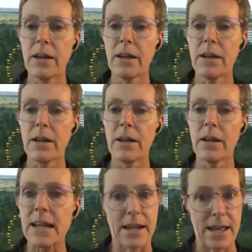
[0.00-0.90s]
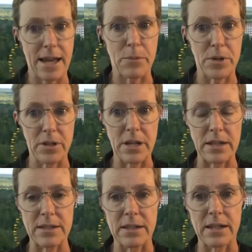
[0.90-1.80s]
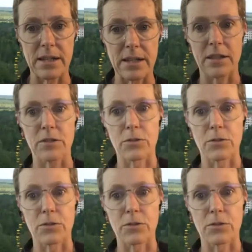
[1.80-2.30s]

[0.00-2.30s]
That did not happen in 1986